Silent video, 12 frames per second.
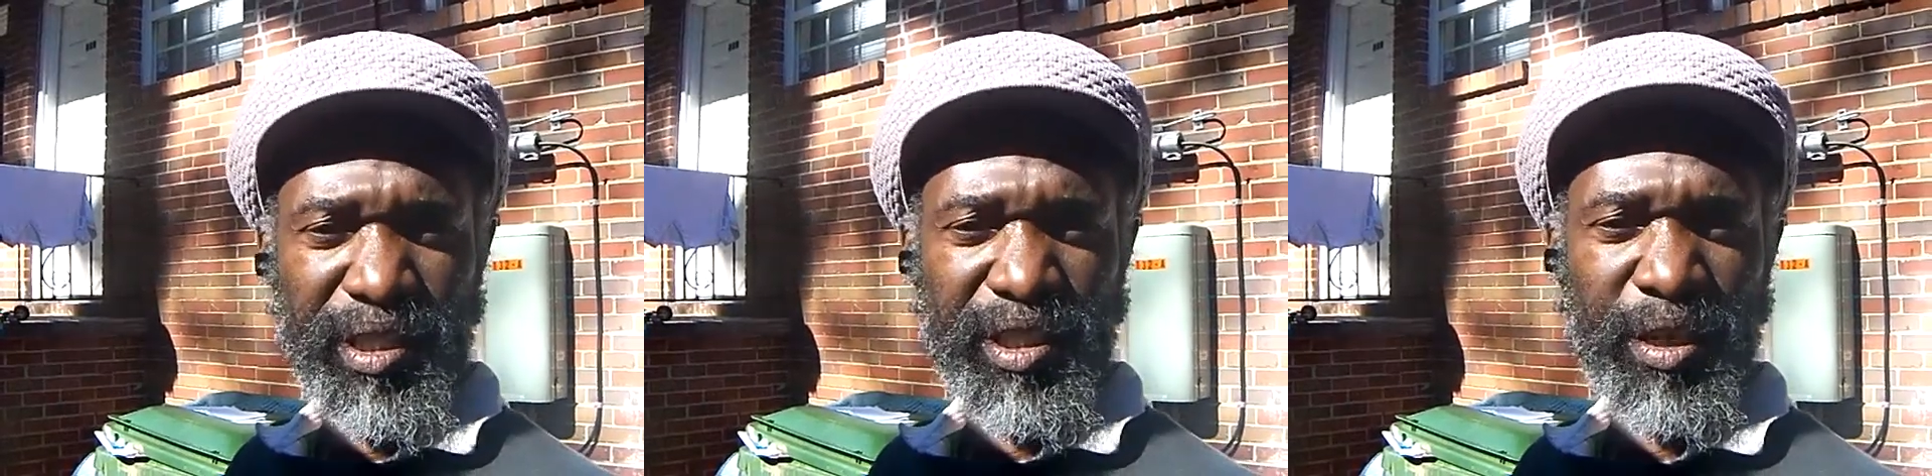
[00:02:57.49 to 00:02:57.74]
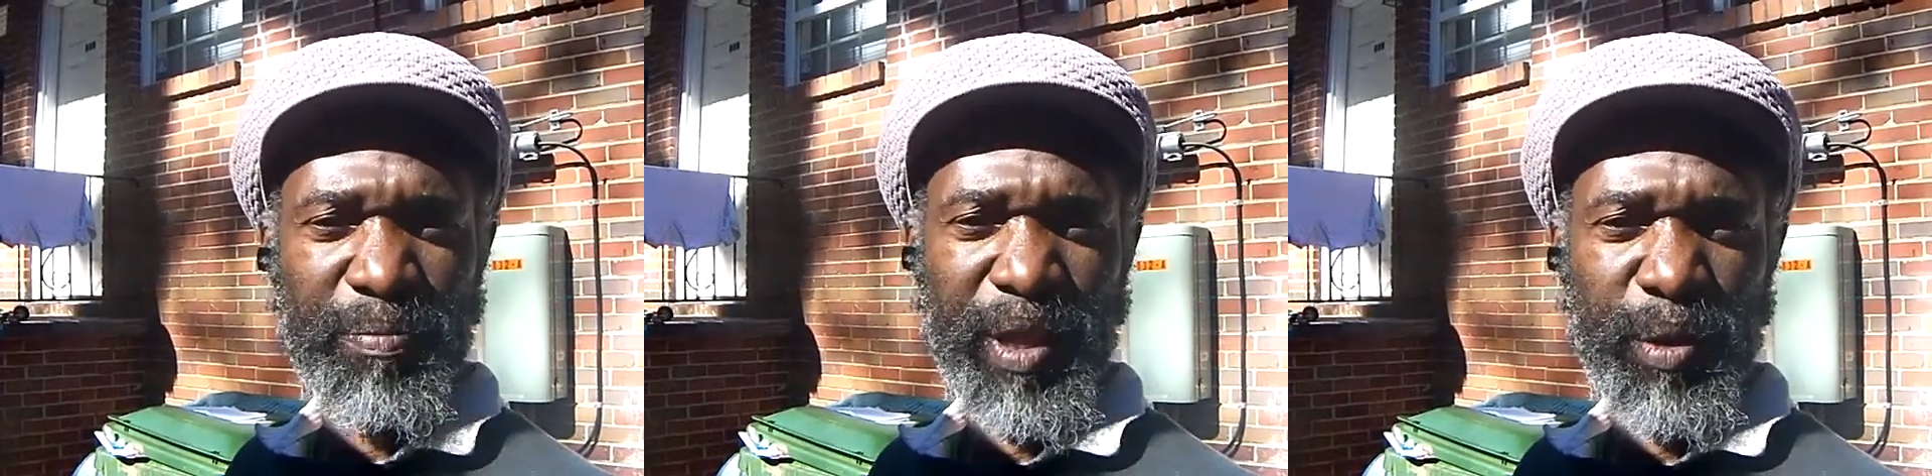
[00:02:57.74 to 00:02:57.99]

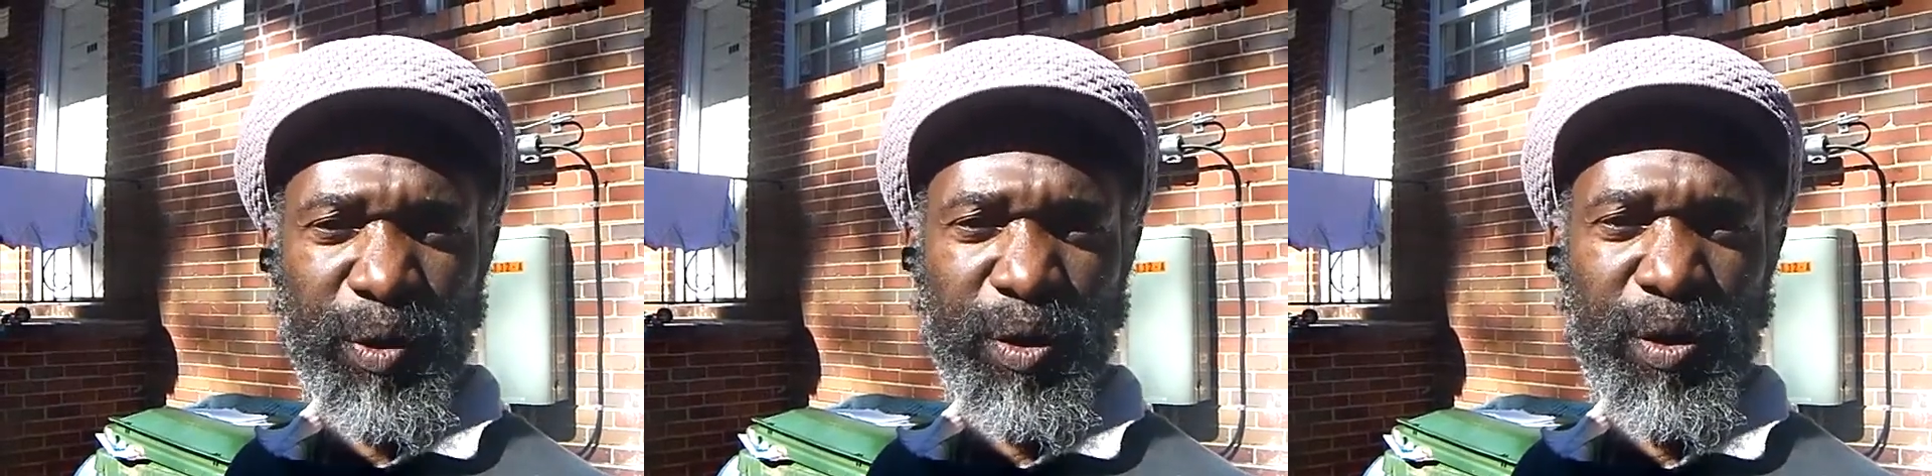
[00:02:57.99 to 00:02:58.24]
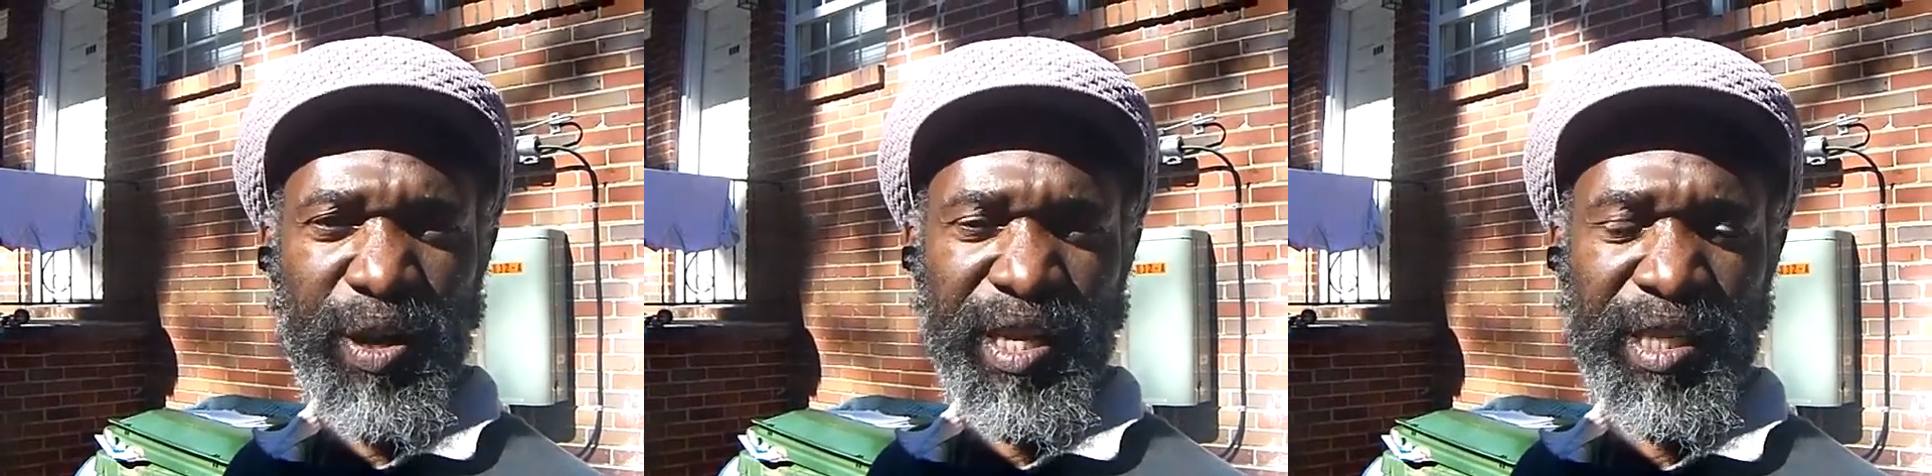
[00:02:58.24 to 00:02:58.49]
is something that
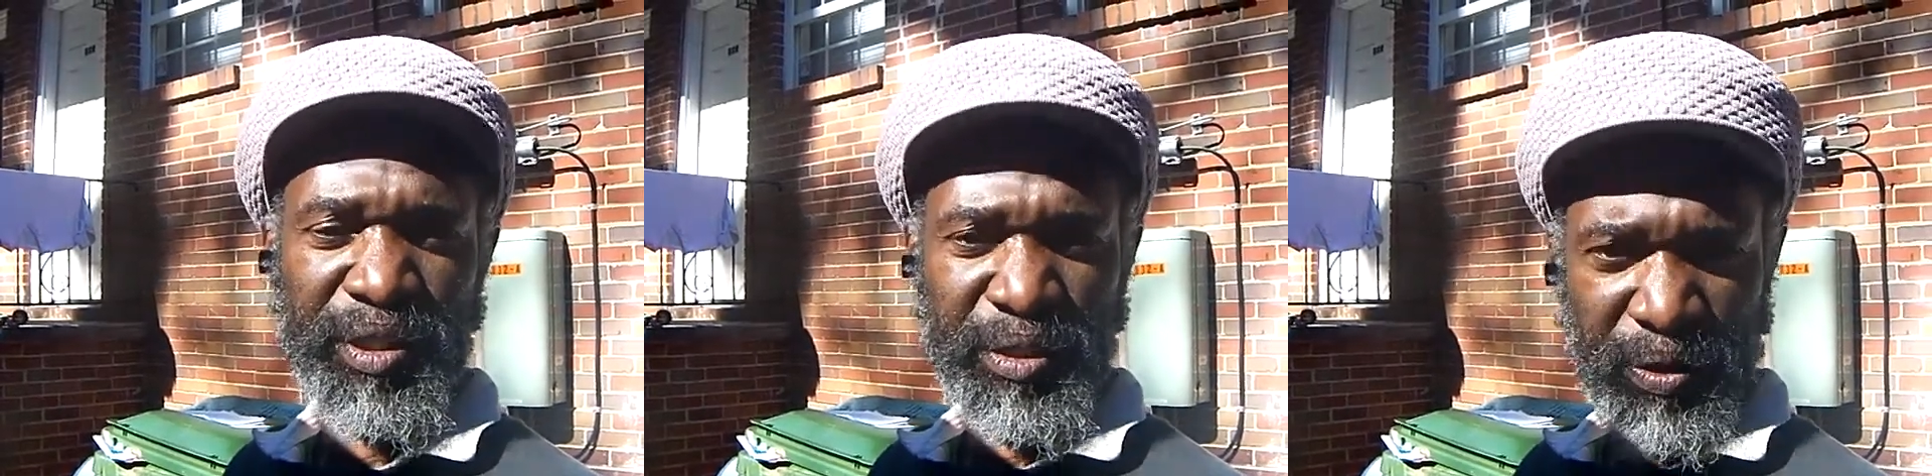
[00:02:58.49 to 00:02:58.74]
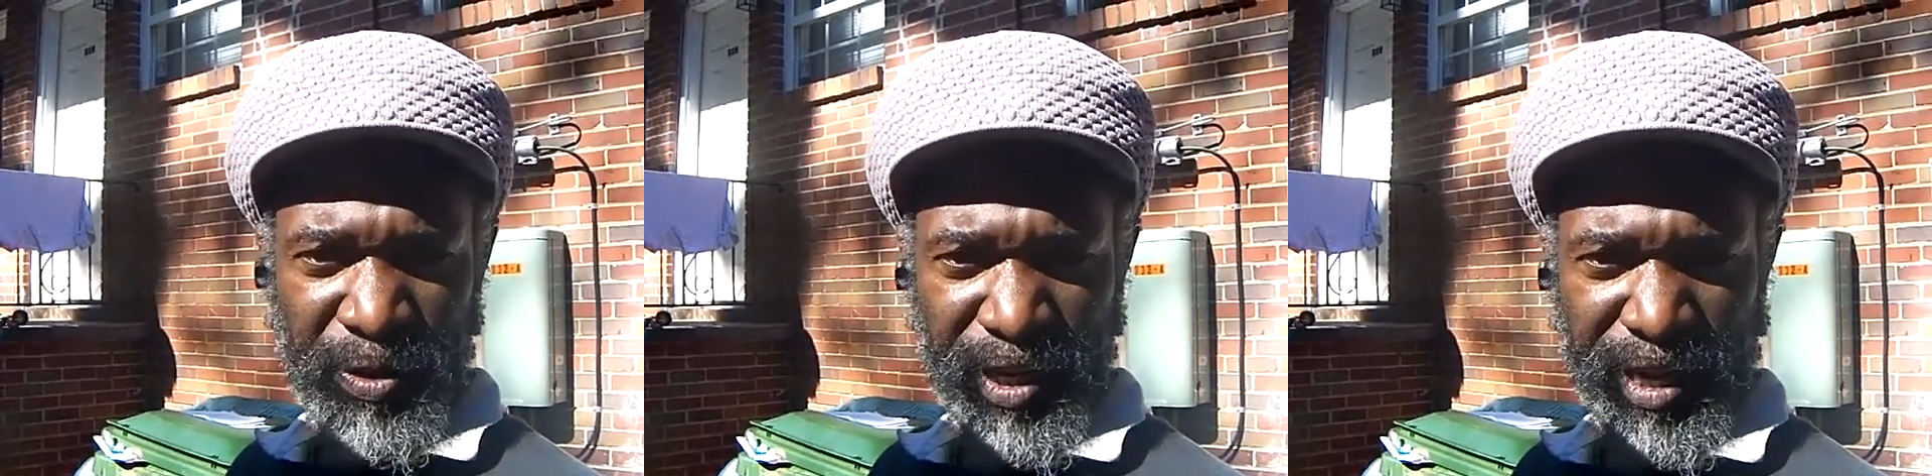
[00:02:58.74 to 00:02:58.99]
we call
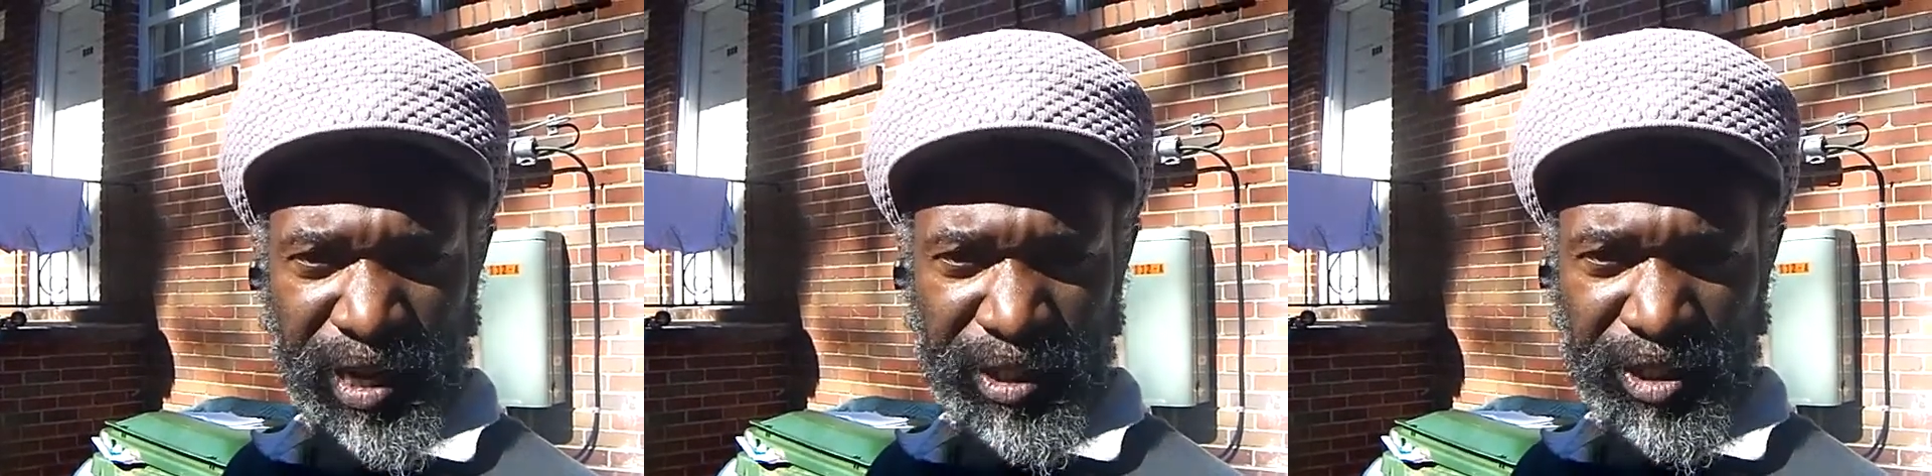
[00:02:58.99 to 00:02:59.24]
internal